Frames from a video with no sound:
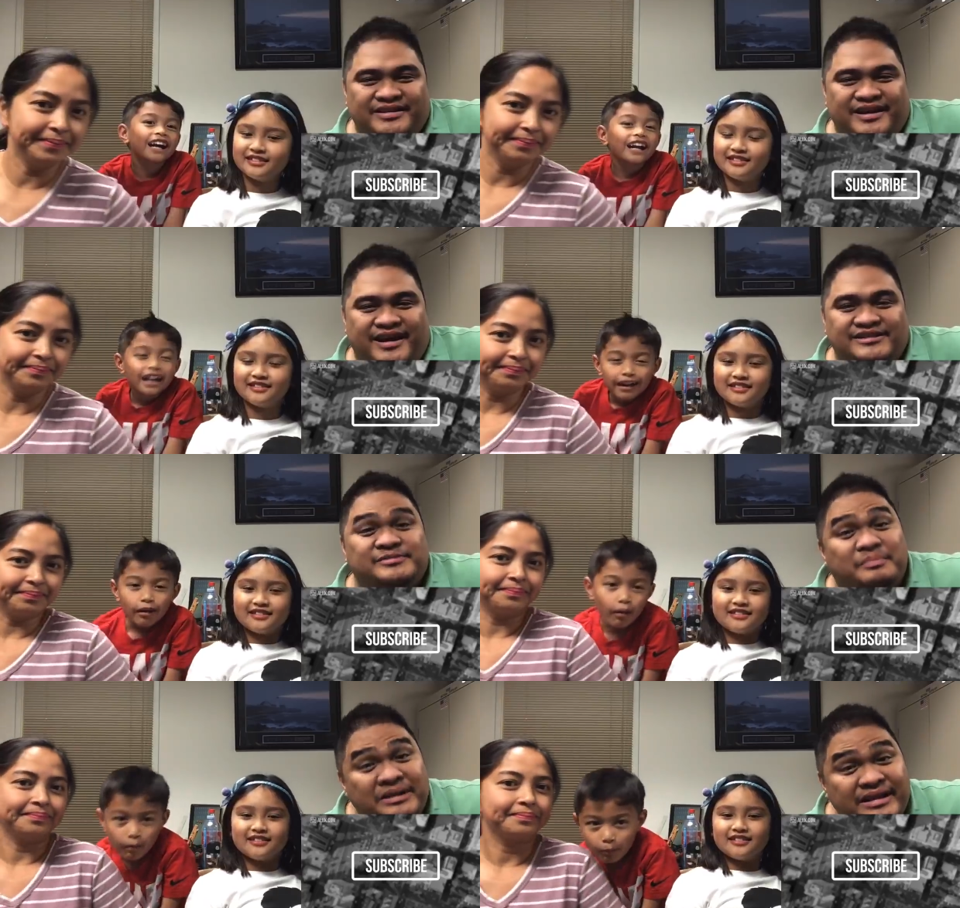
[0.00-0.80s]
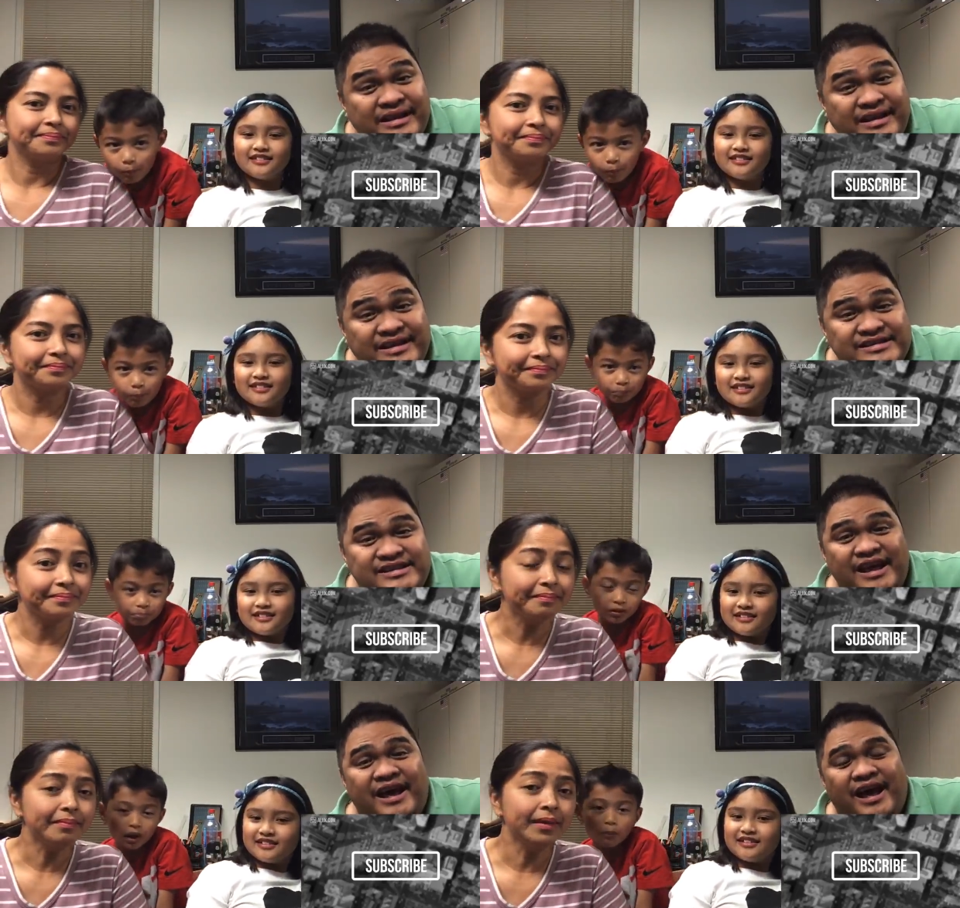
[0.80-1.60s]
Speaker 1: guys. Please
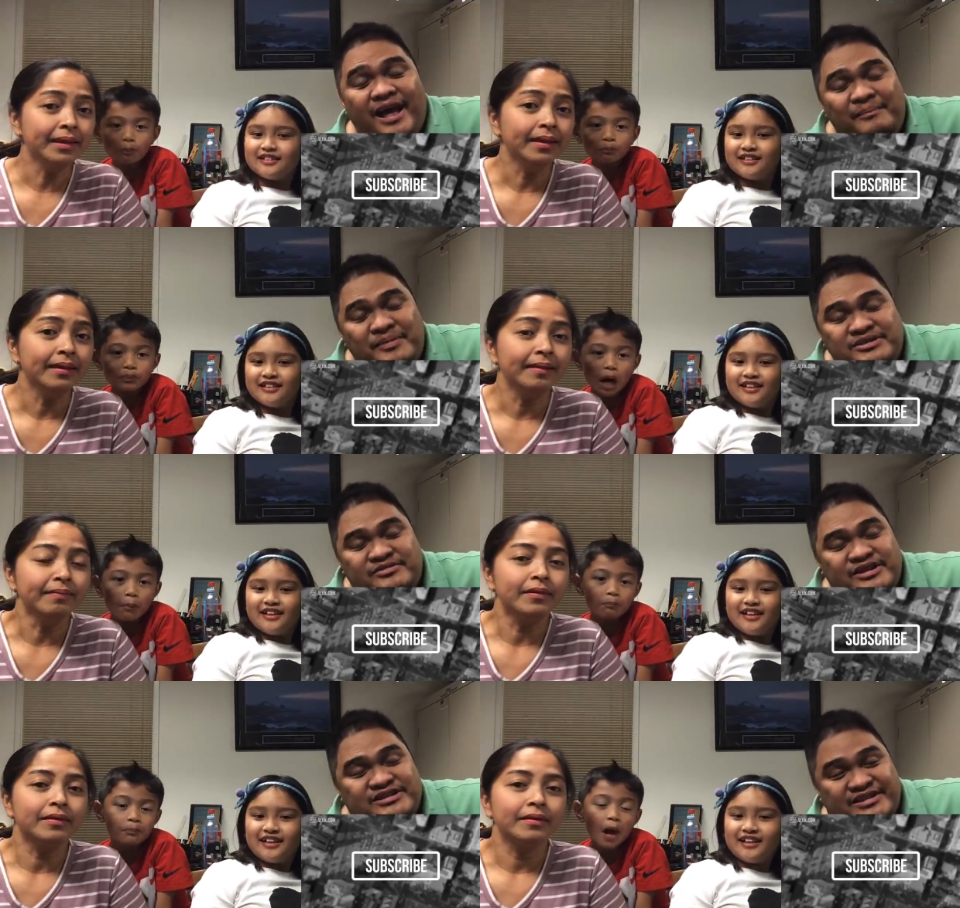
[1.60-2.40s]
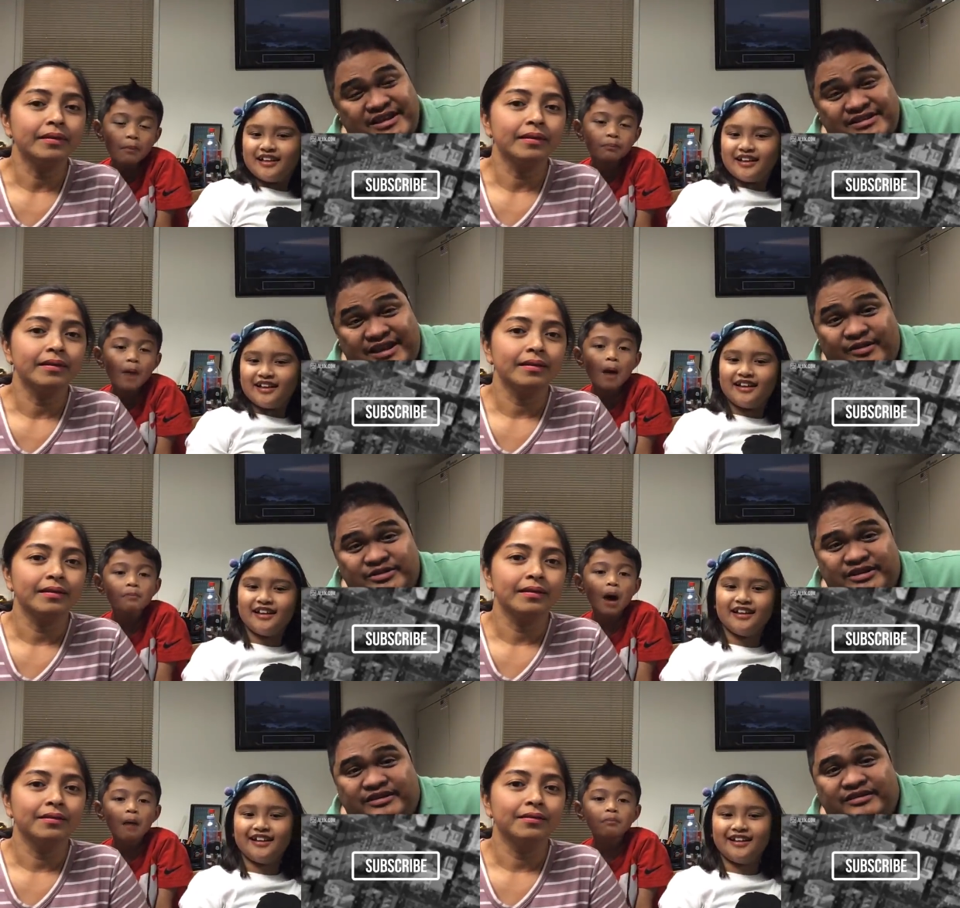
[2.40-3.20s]
help us reach ten
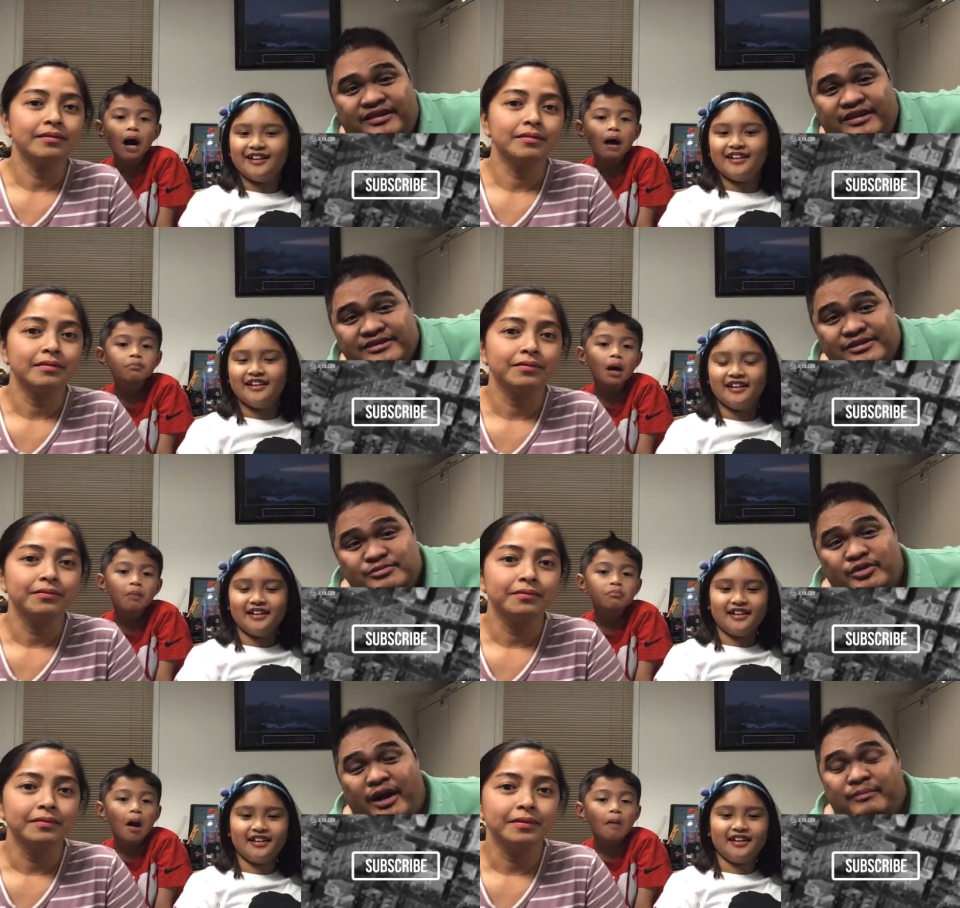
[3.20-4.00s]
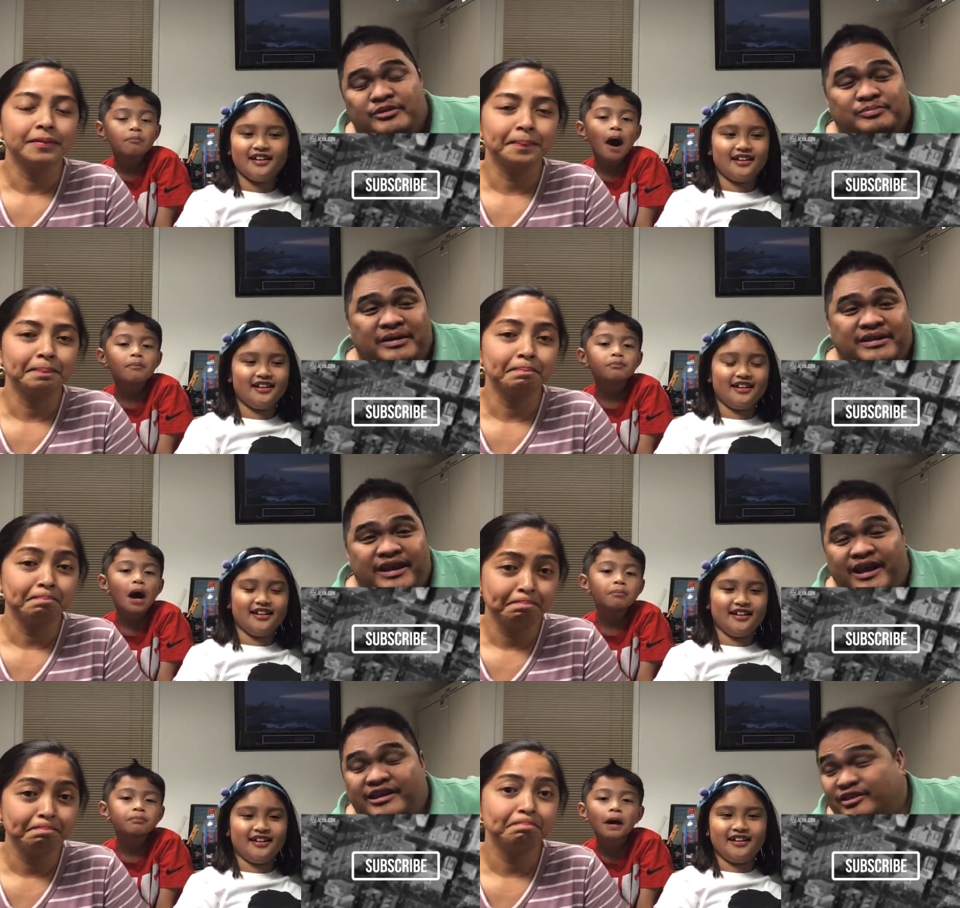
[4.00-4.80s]
thousand subscribers by the
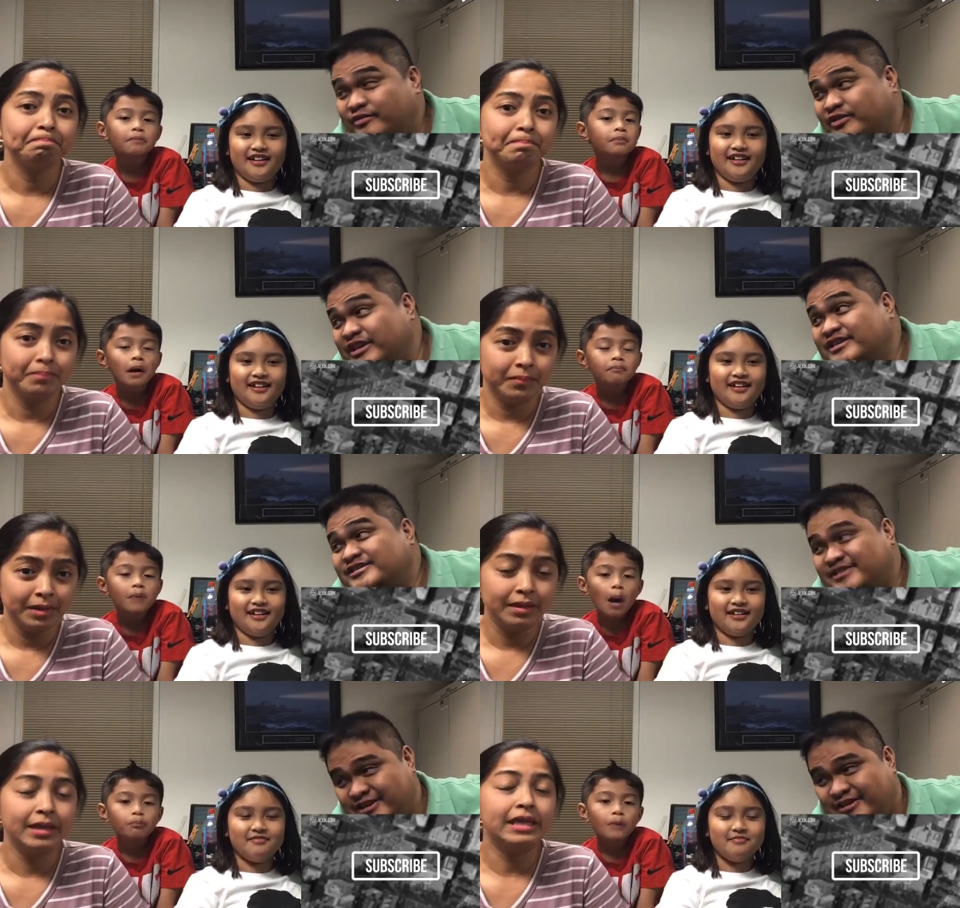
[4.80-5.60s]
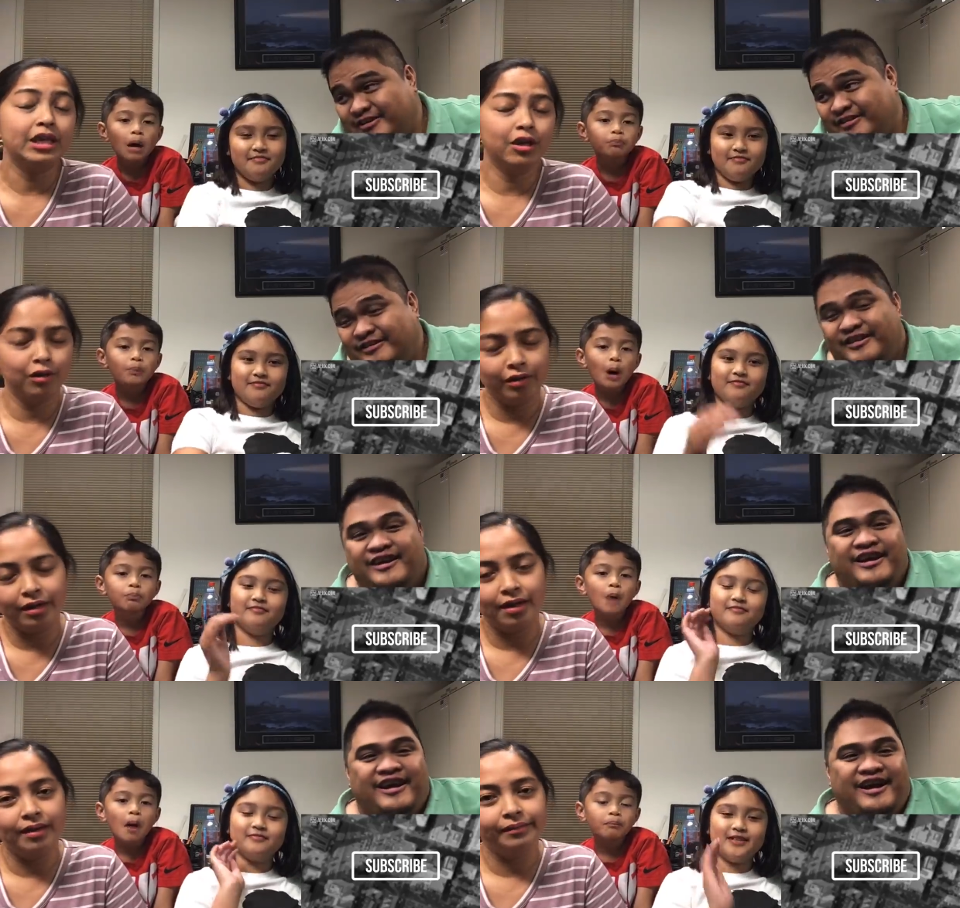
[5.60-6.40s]
end of this year. Year,
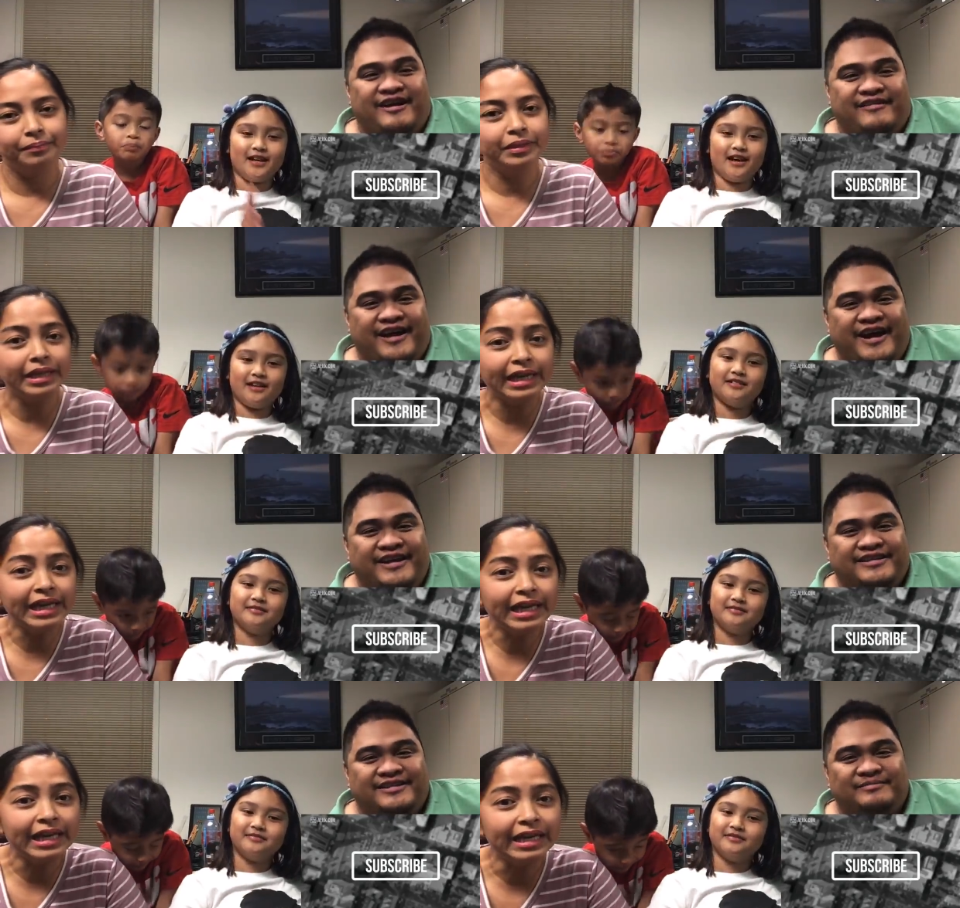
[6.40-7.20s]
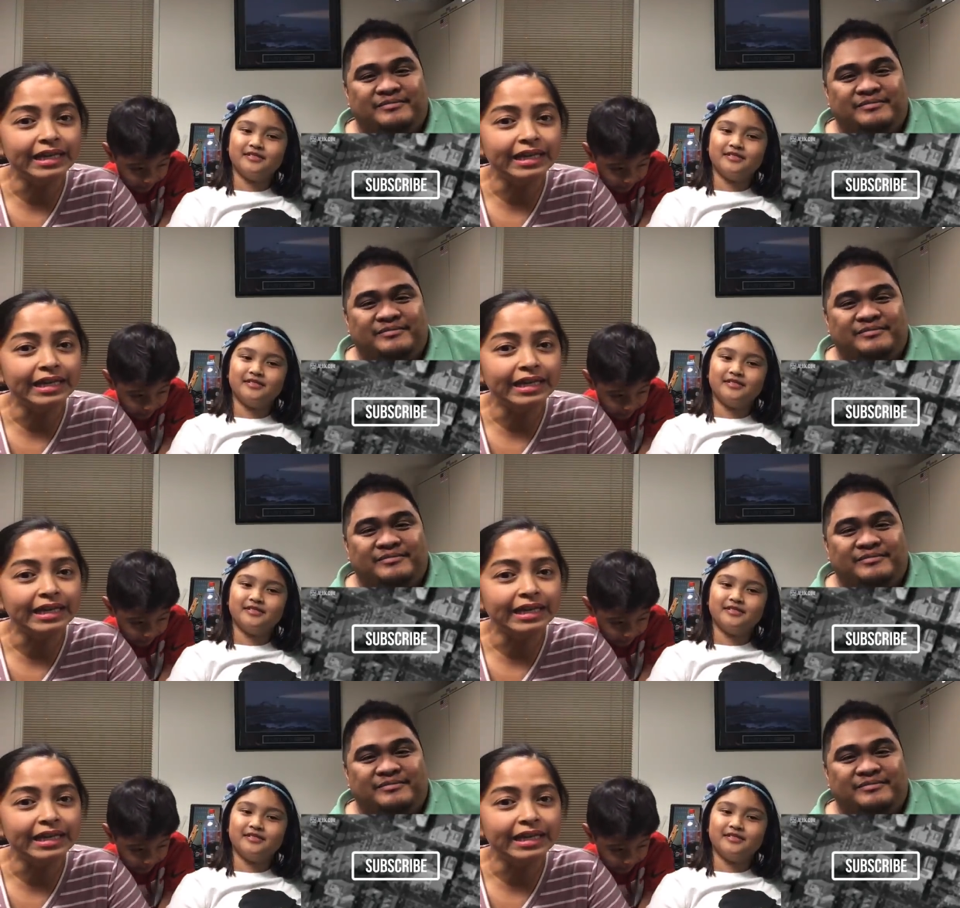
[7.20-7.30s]
yeah. All right, please.